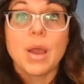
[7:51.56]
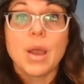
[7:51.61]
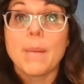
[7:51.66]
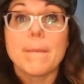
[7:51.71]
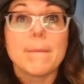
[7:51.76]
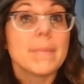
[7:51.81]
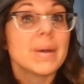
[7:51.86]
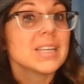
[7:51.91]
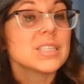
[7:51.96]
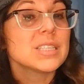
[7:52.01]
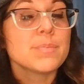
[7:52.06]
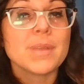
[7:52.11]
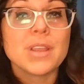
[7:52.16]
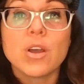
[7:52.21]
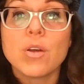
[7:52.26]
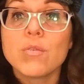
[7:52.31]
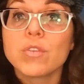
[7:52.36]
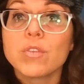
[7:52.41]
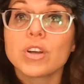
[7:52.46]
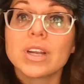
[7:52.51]
must be
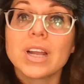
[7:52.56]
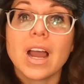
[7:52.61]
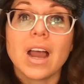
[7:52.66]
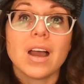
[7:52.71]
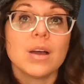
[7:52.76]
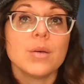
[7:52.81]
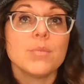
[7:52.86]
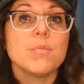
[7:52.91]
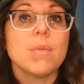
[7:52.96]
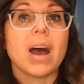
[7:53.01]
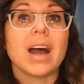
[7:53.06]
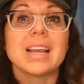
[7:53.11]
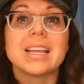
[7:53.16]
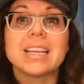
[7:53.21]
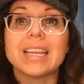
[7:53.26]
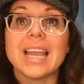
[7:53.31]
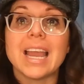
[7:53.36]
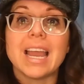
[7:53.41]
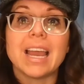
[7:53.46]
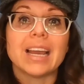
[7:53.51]
overcome
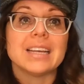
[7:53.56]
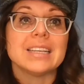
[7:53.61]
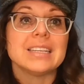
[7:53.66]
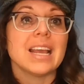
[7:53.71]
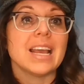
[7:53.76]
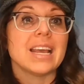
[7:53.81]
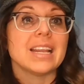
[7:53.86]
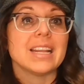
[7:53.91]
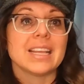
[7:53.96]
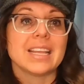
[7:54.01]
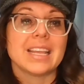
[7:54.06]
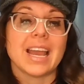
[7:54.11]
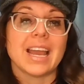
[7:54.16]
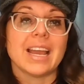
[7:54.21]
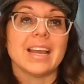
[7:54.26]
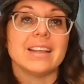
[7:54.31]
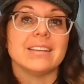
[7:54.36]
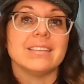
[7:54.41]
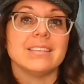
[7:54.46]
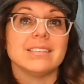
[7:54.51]
again and
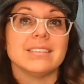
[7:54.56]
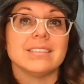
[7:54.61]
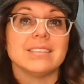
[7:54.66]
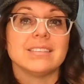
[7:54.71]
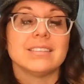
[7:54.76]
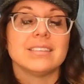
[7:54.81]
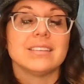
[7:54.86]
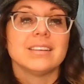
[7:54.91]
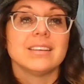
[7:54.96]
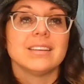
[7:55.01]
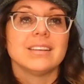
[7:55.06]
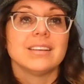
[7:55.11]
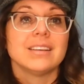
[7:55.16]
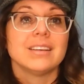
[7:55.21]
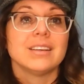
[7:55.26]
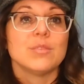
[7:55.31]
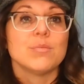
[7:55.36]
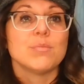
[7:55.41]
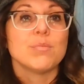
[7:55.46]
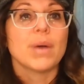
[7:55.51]
again.
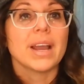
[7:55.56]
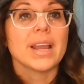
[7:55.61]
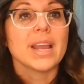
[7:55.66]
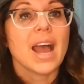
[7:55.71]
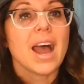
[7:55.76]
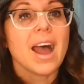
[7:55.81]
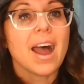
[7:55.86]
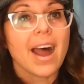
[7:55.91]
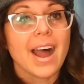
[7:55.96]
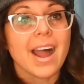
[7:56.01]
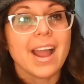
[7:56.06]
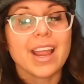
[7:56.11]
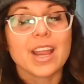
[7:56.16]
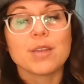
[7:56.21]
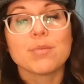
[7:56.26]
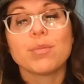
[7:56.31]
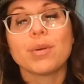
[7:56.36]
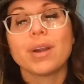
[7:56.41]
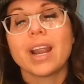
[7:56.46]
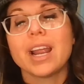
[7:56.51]
By
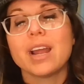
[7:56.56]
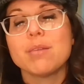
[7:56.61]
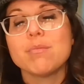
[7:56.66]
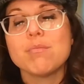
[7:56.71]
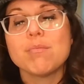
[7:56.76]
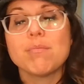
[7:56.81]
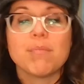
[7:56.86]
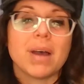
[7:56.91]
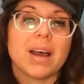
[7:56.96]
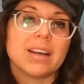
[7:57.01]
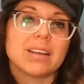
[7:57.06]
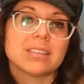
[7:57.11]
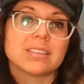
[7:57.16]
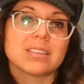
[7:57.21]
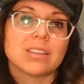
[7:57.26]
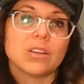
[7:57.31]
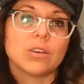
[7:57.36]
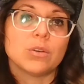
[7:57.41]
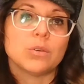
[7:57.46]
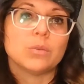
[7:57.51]
Abraham
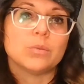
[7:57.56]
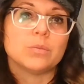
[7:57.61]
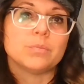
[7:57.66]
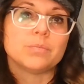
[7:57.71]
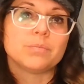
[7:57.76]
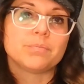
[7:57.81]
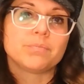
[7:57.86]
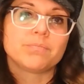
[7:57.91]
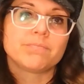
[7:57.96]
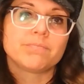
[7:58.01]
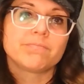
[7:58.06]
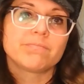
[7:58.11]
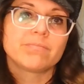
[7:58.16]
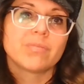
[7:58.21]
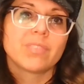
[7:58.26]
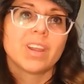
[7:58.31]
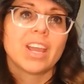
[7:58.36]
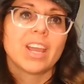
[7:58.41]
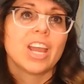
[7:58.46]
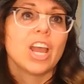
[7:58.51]
Maslow.
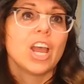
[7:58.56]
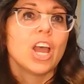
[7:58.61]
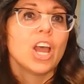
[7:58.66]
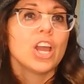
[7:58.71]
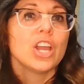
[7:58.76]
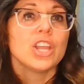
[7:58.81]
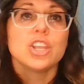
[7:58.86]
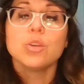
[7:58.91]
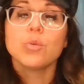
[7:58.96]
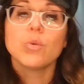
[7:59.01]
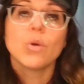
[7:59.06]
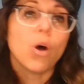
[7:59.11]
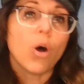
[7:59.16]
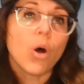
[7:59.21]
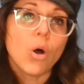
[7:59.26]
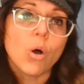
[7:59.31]
You will